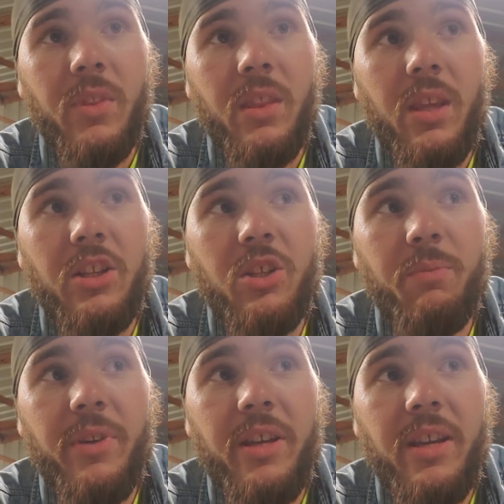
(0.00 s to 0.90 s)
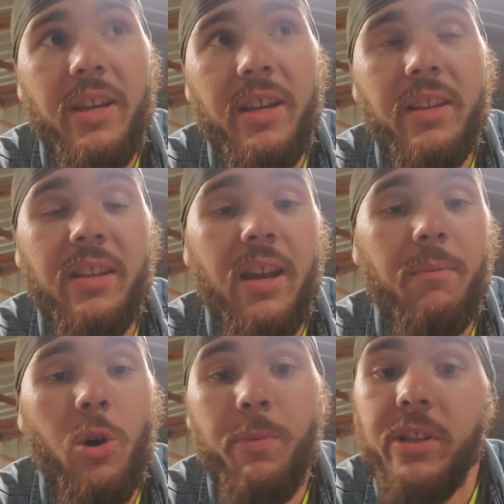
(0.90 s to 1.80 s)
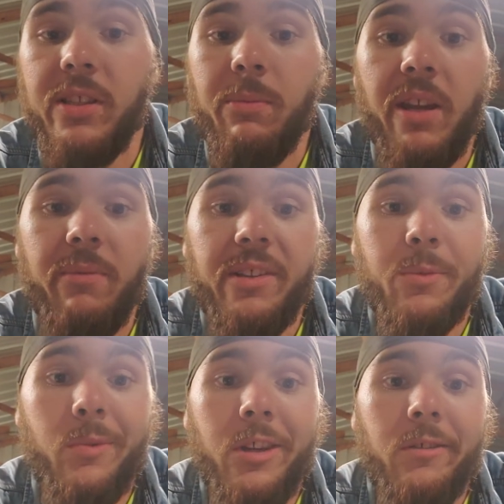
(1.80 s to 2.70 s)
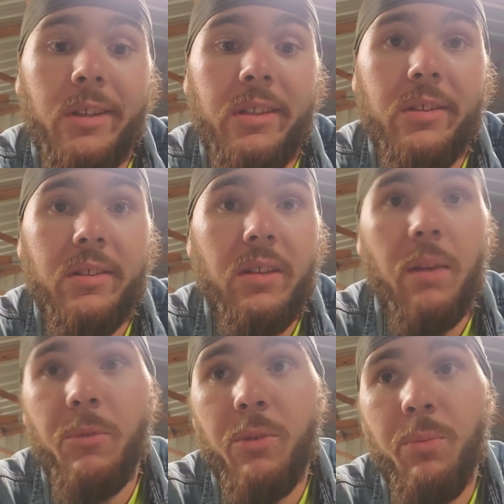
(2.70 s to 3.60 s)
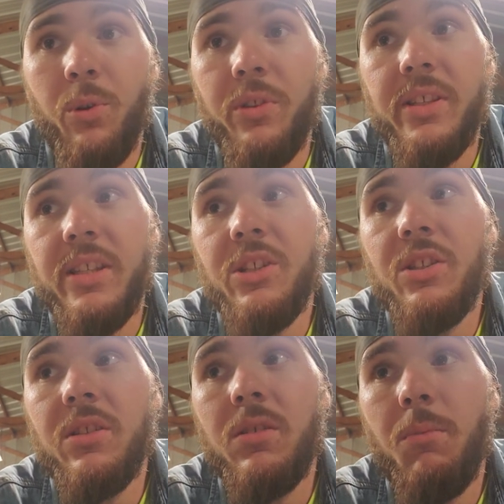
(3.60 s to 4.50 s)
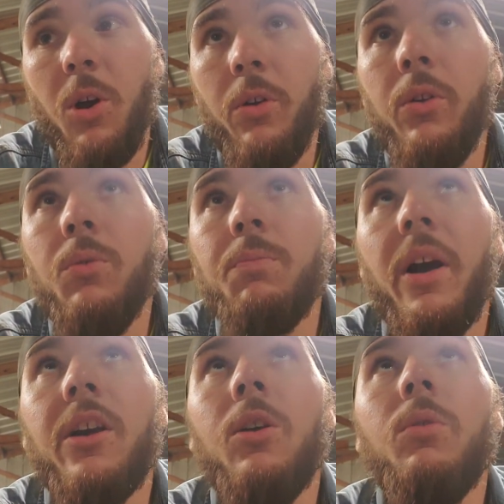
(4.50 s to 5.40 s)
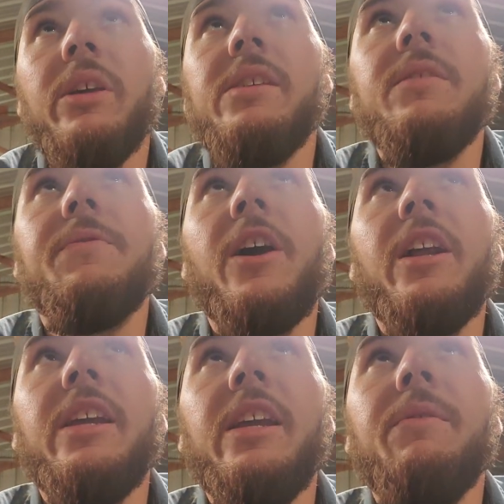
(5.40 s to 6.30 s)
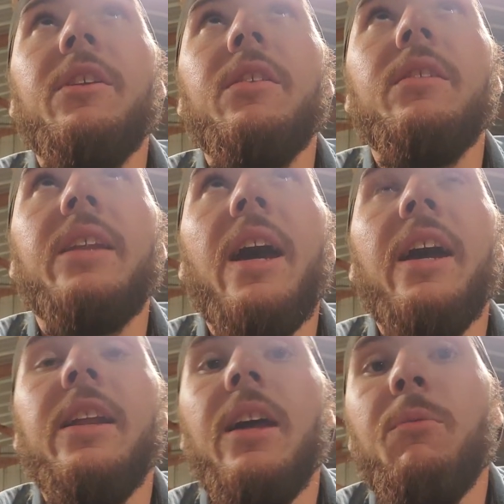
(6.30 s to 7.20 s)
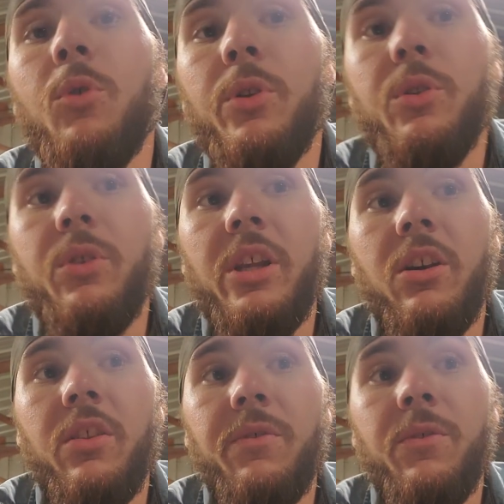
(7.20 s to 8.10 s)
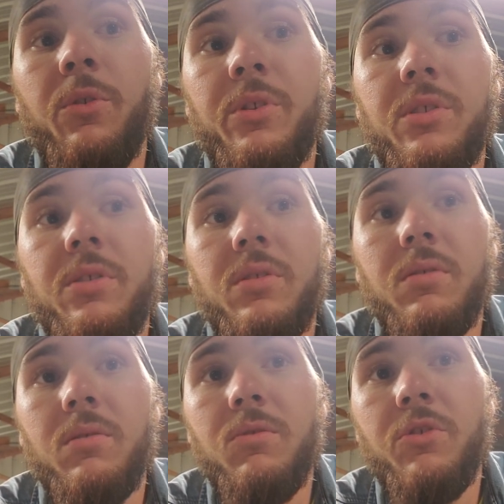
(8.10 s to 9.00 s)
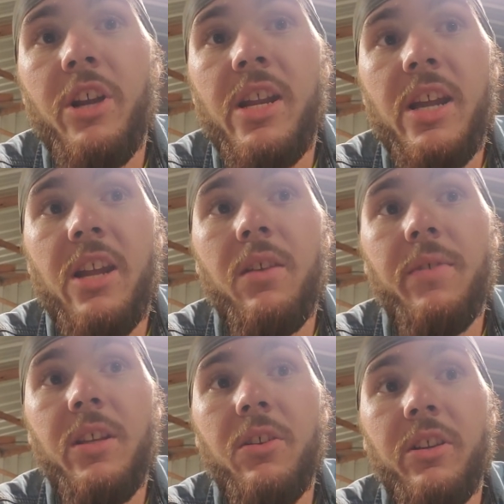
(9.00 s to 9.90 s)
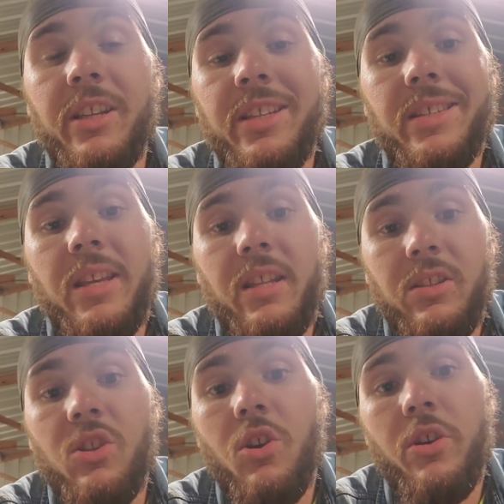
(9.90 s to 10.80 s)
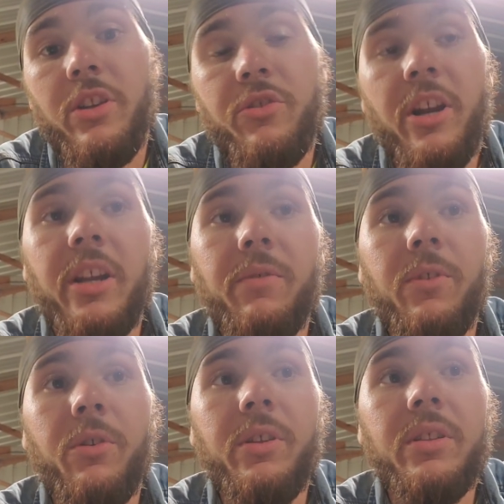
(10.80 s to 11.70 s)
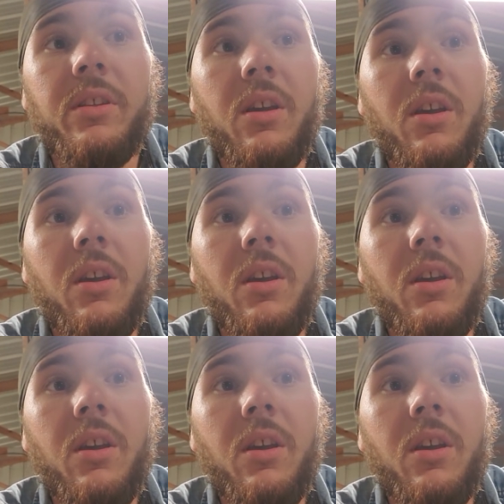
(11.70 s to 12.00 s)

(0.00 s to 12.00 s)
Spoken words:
They should be in, I'm hoping, sometime next week, because I'm going to pull this engine tomorrow. My goal is Friday evening, tonight, I'm going to get all the fluids drained out of it, or at least get started draining fluids.